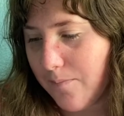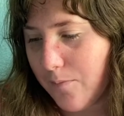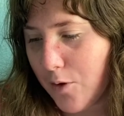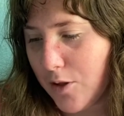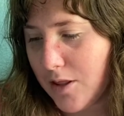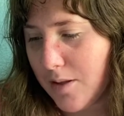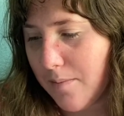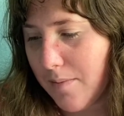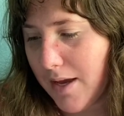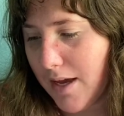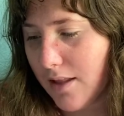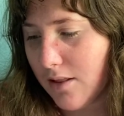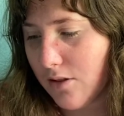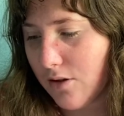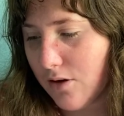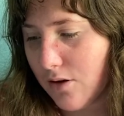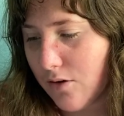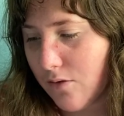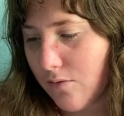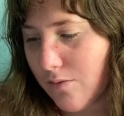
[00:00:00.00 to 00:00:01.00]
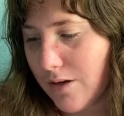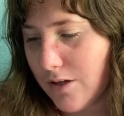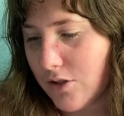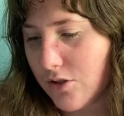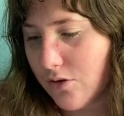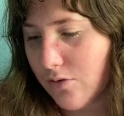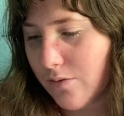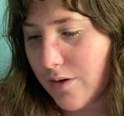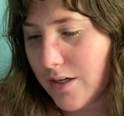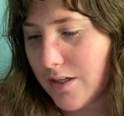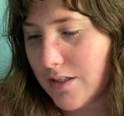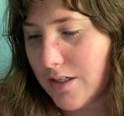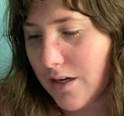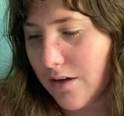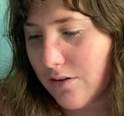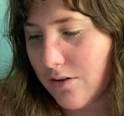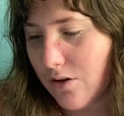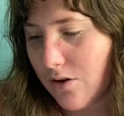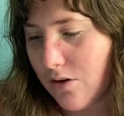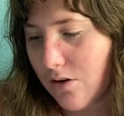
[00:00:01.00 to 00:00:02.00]
When the man looked, Ranger ran
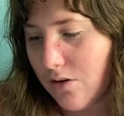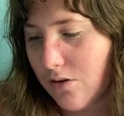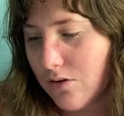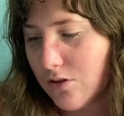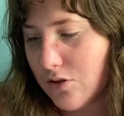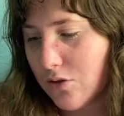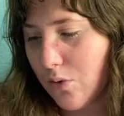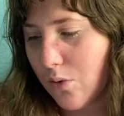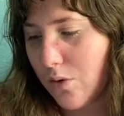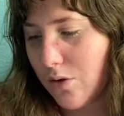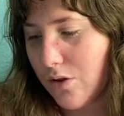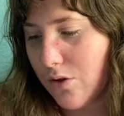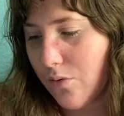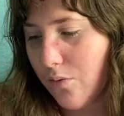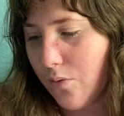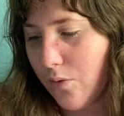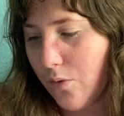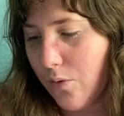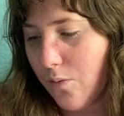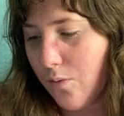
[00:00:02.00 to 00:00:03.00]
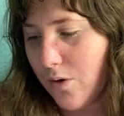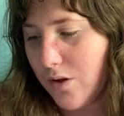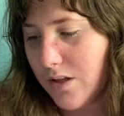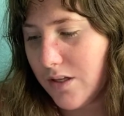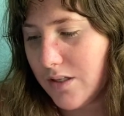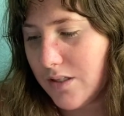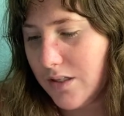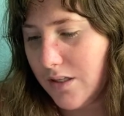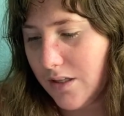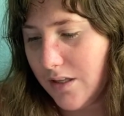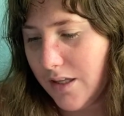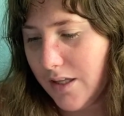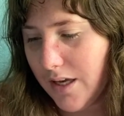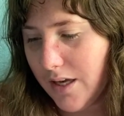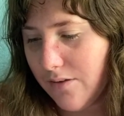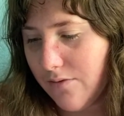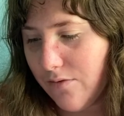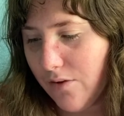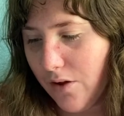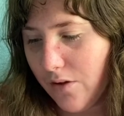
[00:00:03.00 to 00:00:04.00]
down the hall toward the room where the ceiling
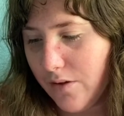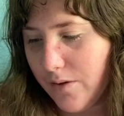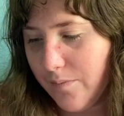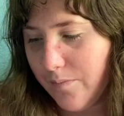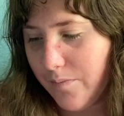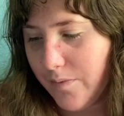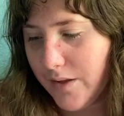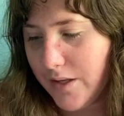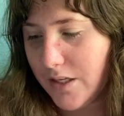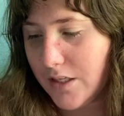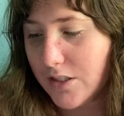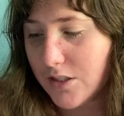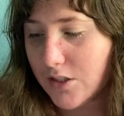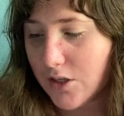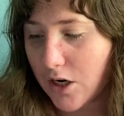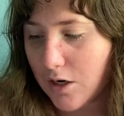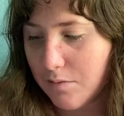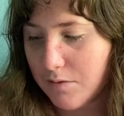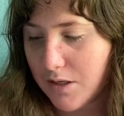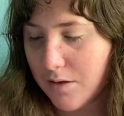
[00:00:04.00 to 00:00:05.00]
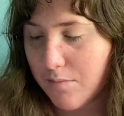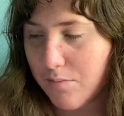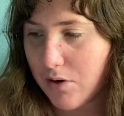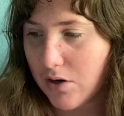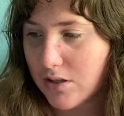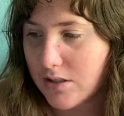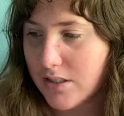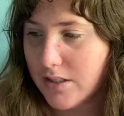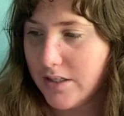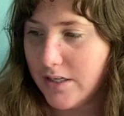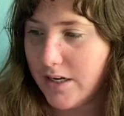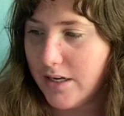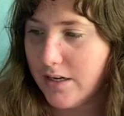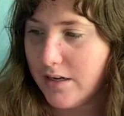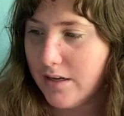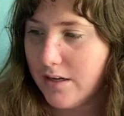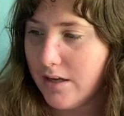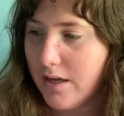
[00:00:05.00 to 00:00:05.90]
had fallen. He stalked and barked again.